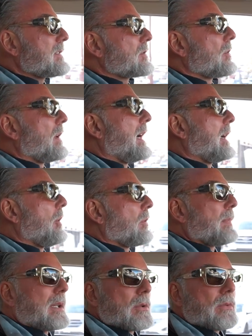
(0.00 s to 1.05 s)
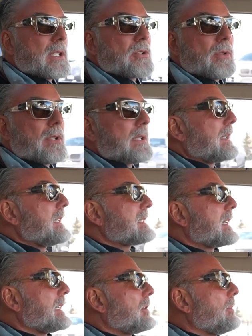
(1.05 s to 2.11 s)
So I own my little restaurant and I
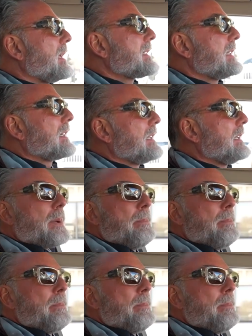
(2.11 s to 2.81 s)
decided to basically